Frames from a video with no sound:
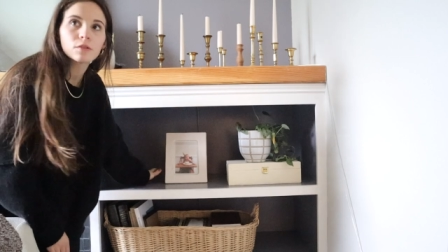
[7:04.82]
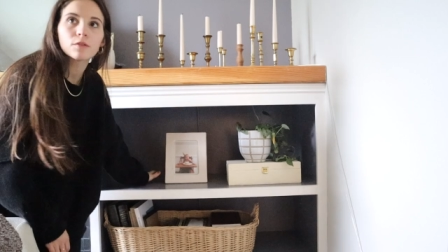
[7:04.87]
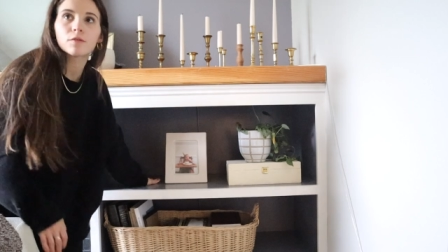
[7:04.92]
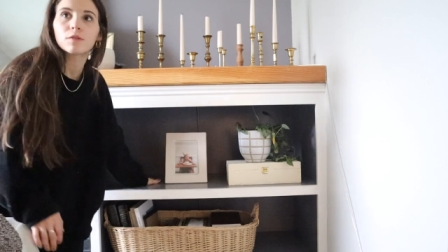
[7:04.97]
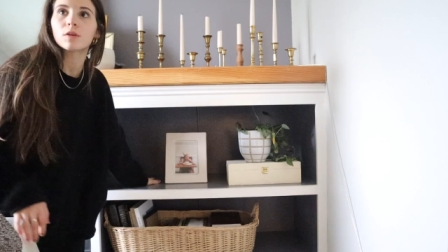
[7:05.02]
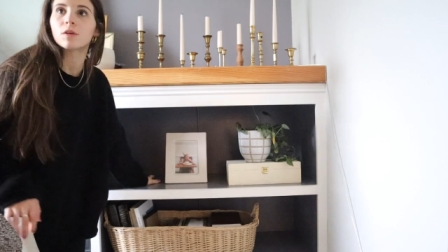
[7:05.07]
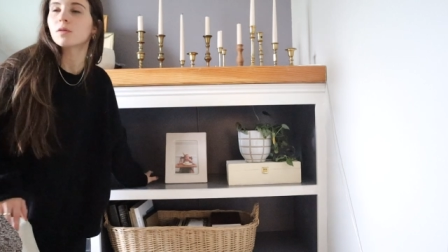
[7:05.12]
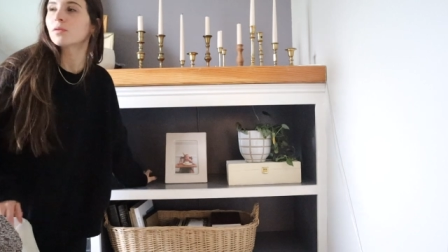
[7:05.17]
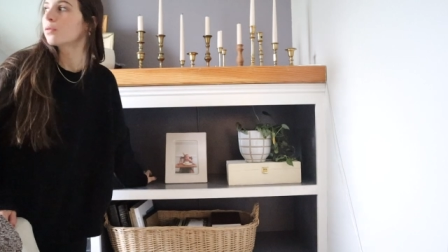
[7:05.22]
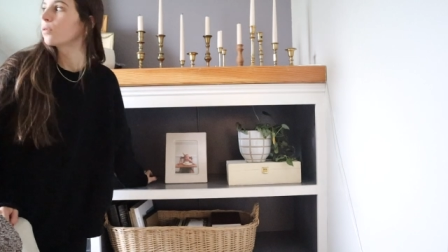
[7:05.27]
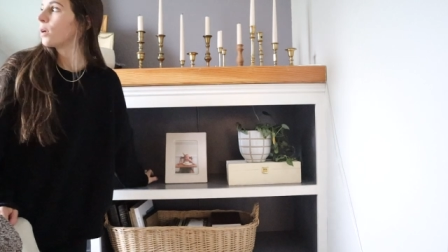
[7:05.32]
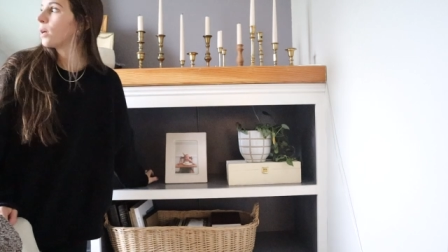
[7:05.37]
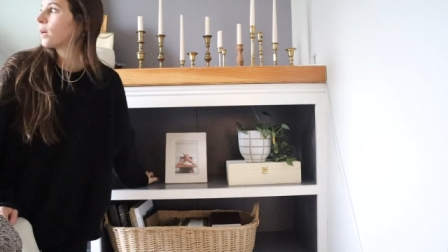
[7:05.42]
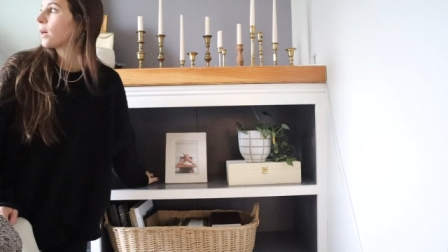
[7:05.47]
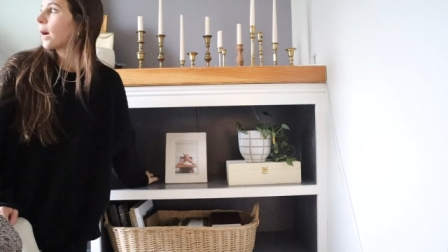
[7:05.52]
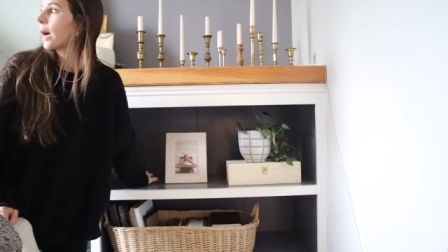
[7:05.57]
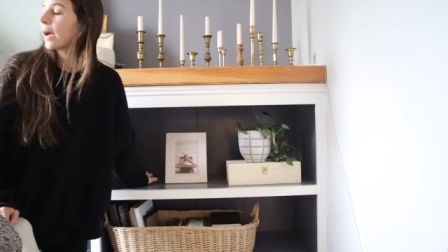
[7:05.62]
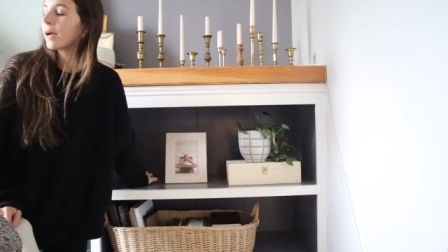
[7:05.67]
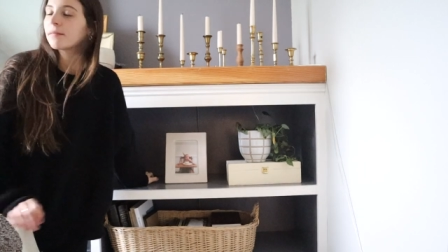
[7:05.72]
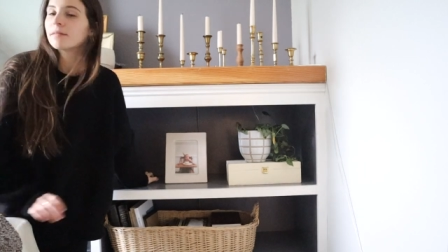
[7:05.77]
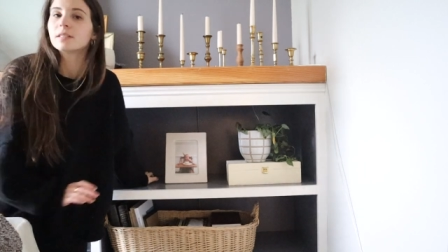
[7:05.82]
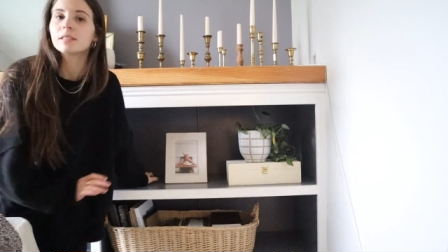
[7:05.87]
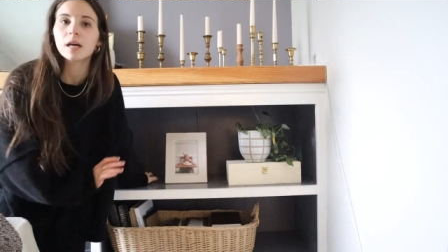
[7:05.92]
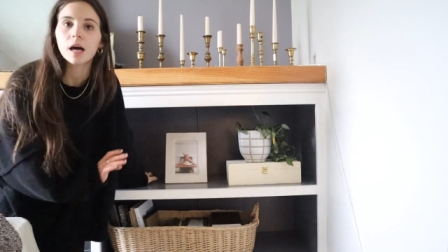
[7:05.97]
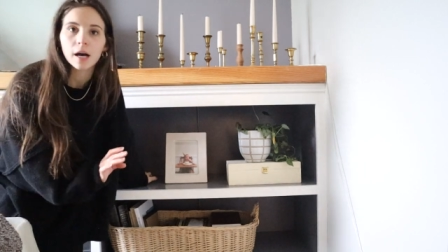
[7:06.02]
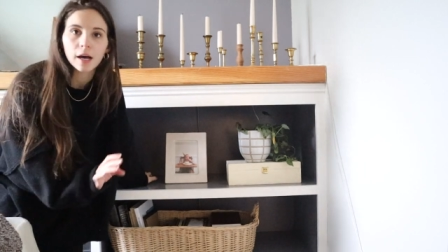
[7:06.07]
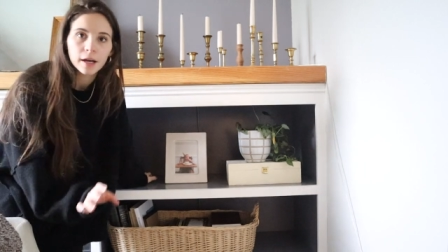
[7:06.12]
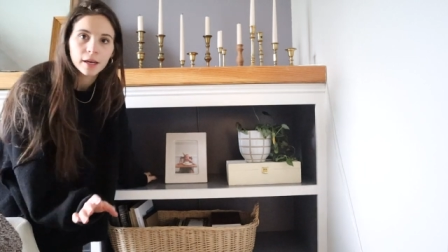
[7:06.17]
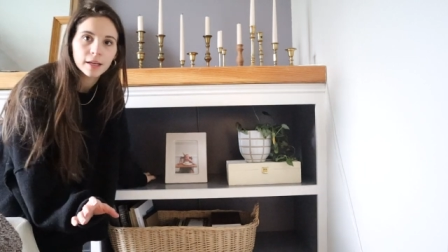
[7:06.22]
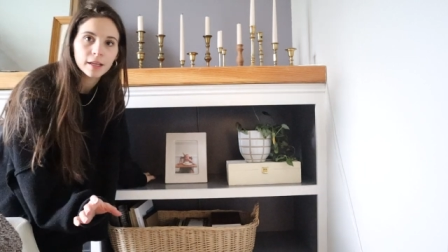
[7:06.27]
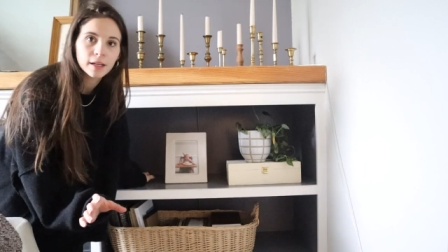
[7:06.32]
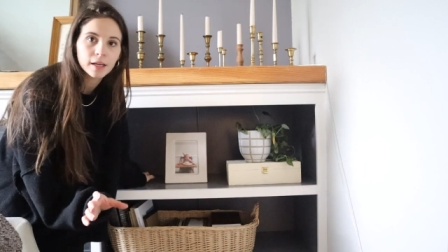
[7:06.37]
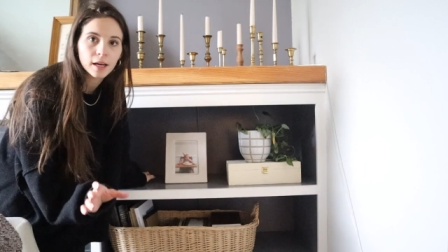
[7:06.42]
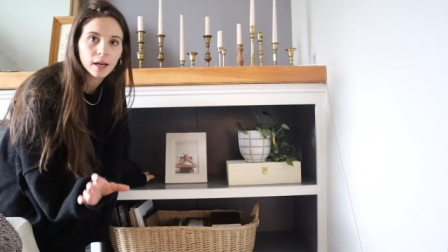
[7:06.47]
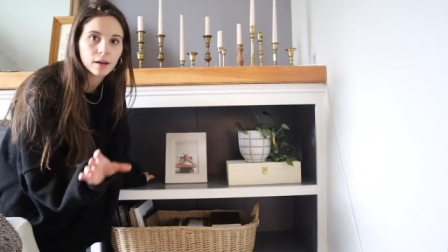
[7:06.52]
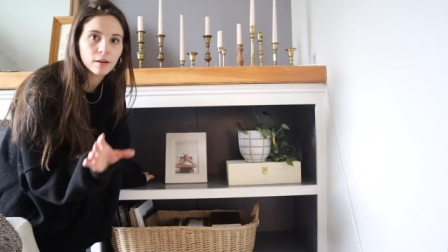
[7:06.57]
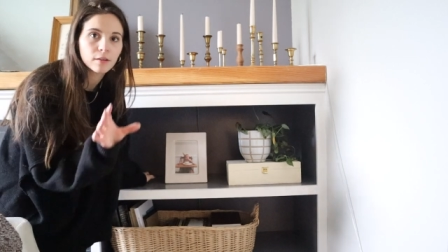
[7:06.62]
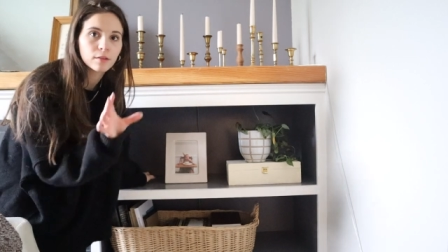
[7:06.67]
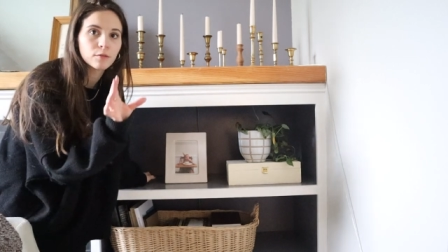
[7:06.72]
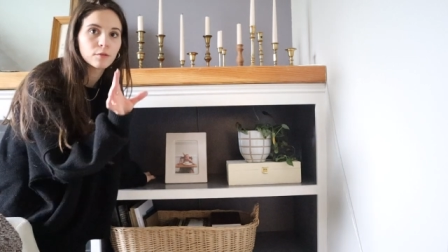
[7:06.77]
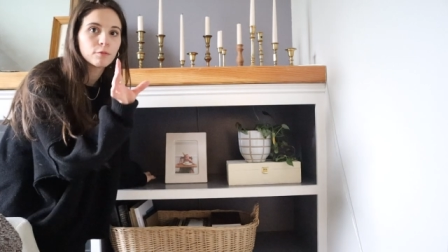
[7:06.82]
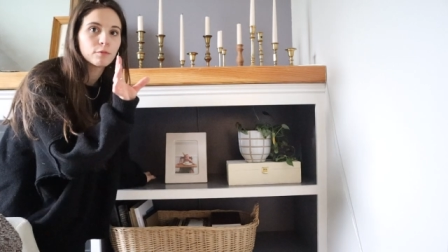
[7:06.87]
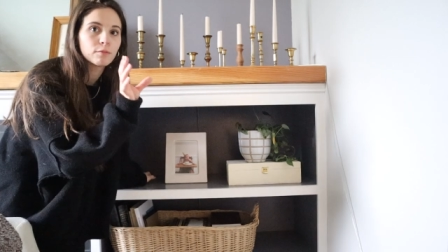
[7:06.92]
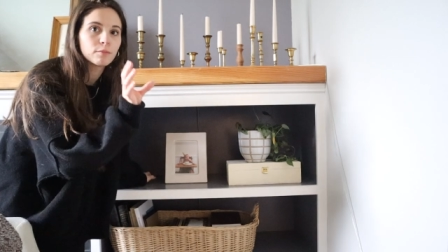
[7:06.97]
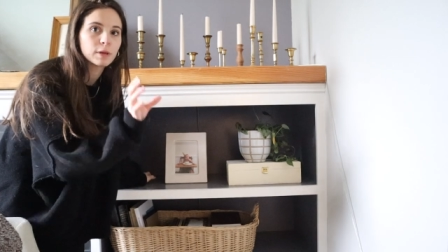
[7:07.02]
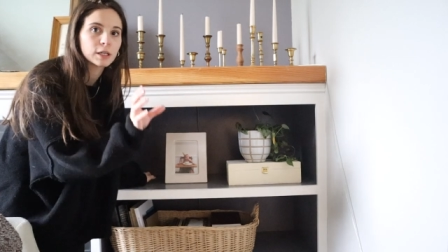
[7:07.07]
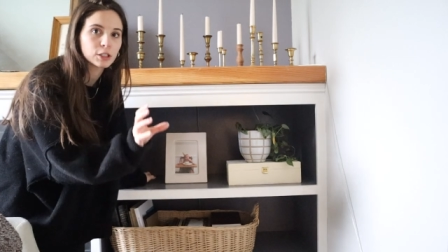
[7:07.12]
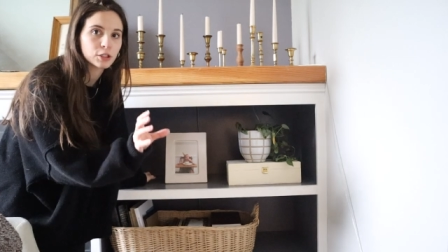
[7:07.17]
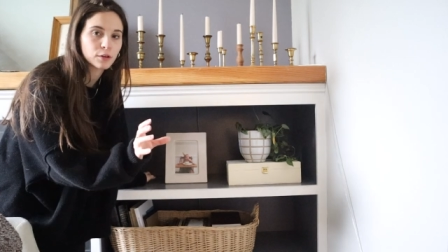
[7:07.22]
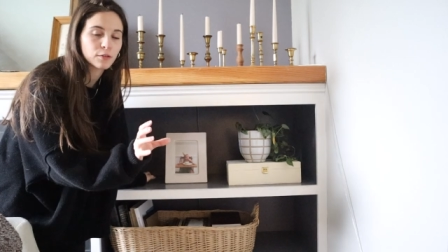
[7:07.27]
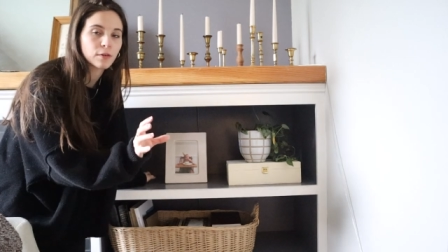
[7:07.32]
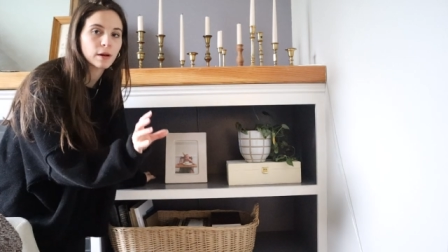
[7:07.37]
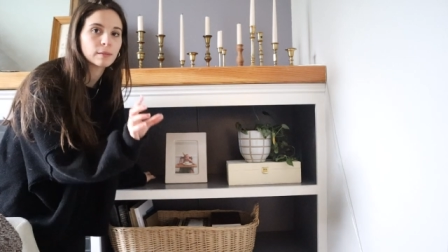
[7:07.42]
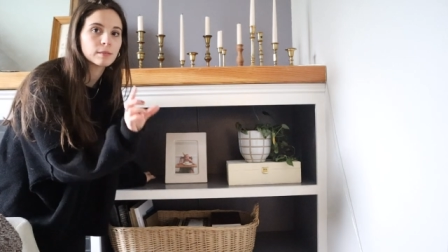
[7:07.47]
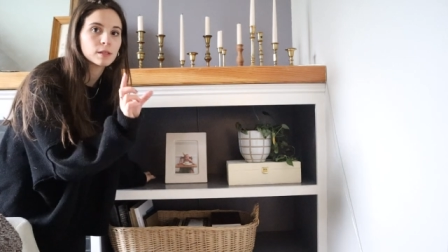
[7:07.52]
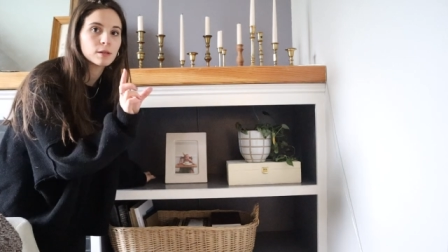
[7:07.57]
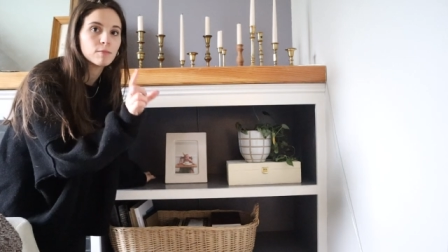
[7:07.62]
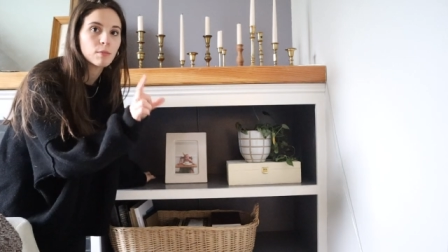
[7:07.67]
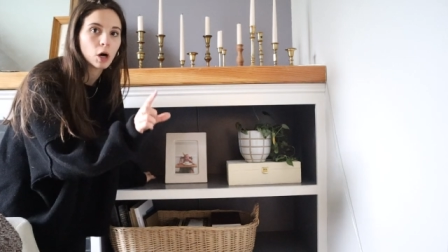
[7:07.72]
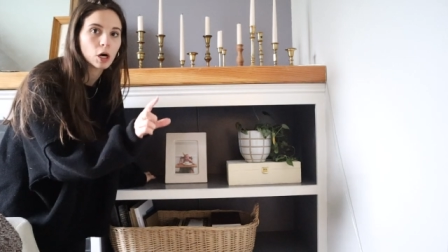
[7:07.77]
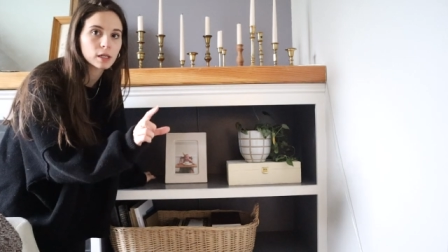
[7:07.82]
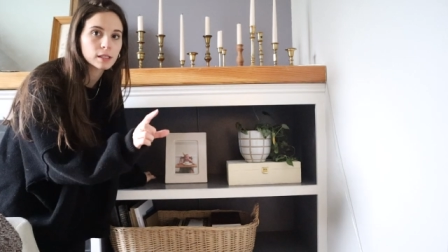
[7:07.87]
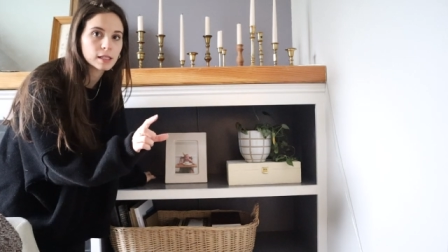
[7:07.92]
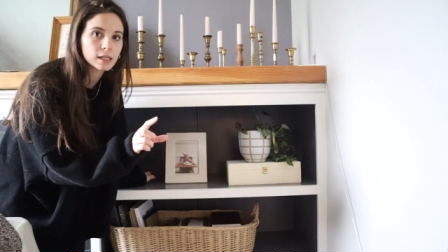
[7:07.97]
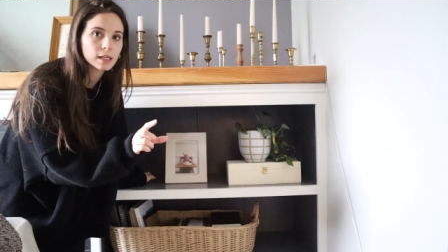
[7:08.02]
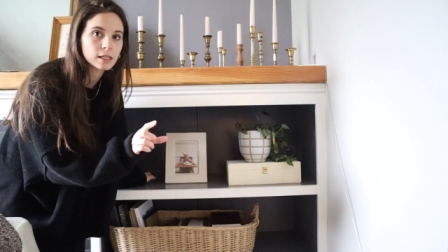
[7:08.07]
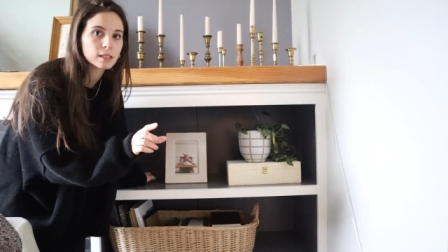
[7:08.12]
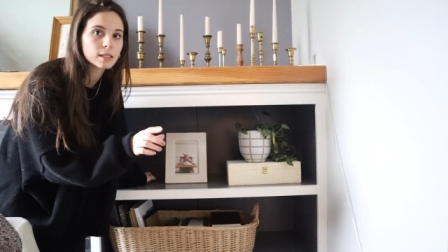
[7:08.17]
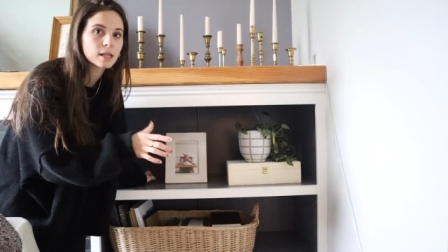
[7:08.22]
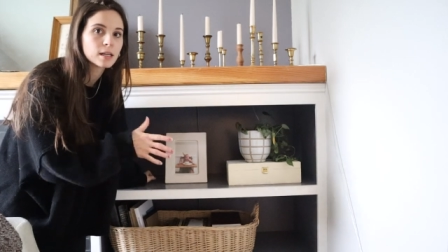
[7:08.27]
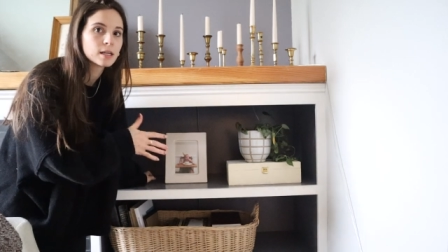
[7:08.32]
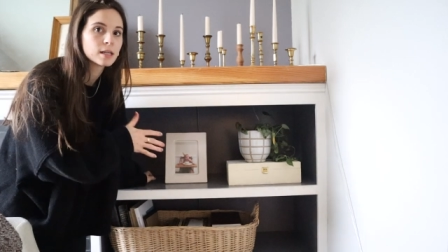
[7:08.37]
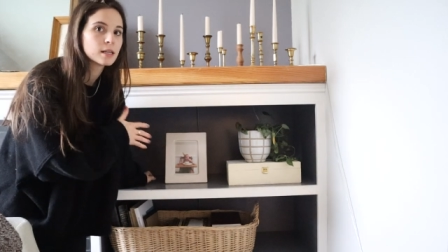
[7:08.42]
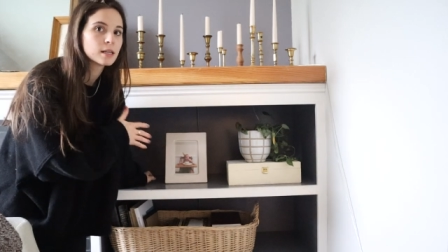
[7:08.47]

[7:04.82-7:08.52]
do a few. I have a ton of picture frames and boxes.